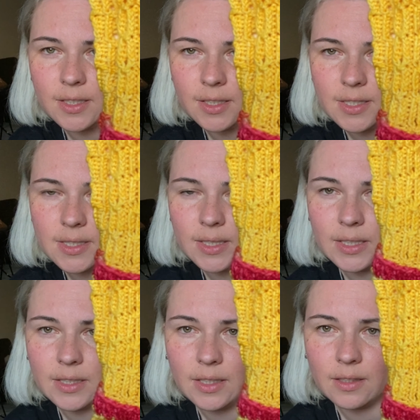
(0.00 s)
it's
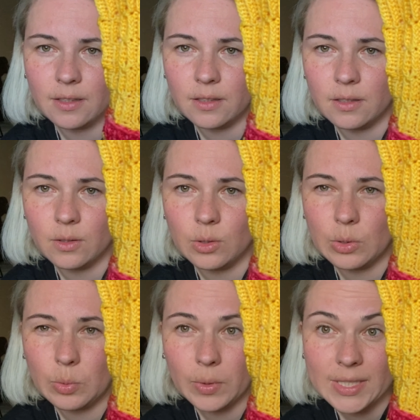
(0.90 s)
knit in
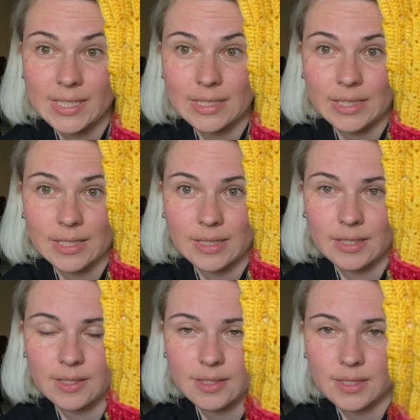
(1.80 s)
twisted
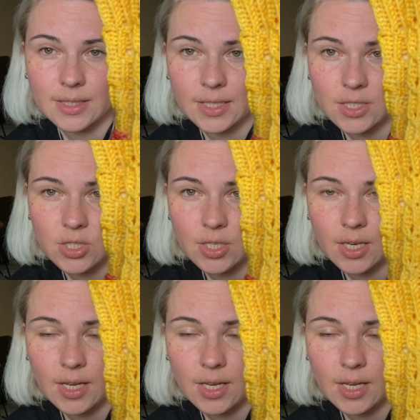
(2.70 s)
stitch,